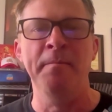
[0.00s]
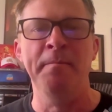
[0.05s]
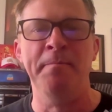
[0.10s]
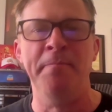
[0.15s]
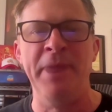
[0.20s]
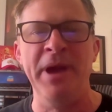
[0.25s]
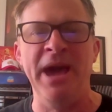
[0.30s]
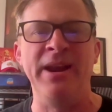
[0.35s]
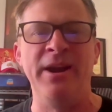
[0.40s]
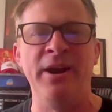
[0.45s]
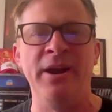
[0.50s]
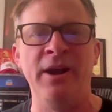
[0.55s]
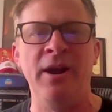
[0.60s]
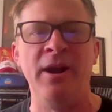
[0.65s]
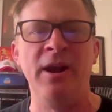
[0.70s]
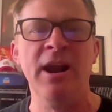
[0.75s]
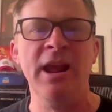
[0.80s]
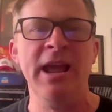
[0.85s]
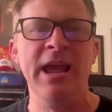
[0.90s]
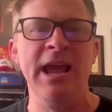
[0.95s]

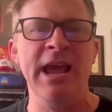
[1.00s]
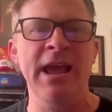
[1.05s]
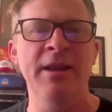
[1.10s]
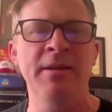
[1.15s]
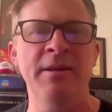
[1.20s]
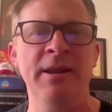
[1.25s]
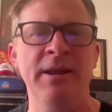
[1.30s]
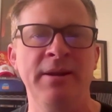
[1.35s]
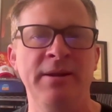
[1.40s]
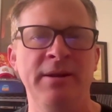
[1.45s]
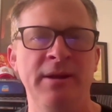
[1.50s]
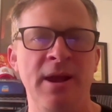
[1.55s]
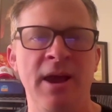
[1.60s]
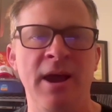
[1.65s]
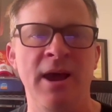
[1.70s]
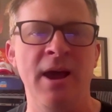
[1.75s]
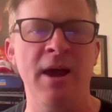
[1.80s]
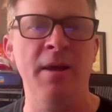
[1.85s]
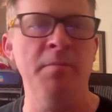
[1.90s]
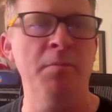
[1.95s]
better and
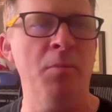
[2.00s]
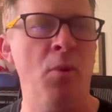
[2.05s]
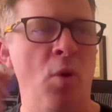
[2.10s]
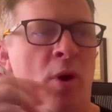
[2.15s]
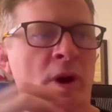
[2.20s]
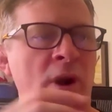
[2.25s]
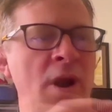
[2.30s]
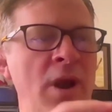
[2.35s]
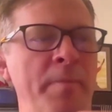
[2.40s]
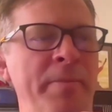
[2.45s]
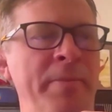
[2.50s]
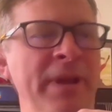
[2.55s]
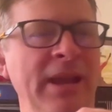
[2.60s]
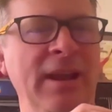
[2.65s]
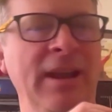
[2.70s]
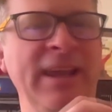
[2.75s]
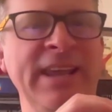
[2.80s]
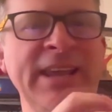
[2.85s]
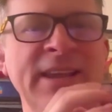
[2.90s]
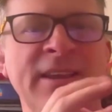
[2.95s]
more
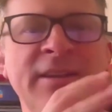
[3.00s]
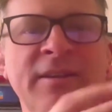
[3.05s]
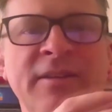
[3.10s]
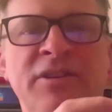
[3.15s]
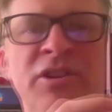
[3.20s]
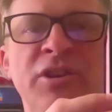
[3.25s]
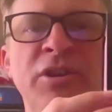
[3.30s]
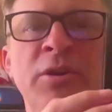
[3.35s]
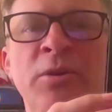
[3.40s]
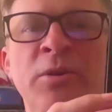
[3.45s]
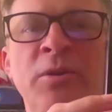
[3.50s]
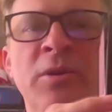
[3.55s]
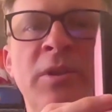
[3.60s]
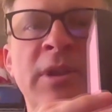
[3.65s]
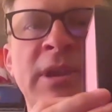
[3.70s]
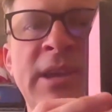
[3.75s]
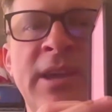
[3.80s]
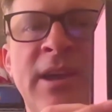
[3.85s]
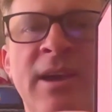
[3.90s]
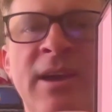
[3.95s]
appealing to
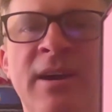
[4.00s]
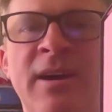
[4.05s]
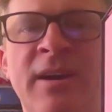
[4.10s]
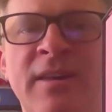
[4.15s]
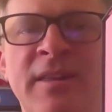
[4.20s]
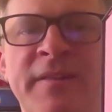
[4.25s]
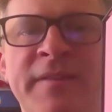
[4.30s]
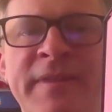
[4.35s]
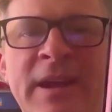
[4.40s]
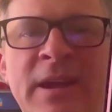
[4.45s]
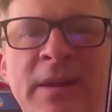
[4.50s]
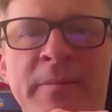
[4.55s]
the fan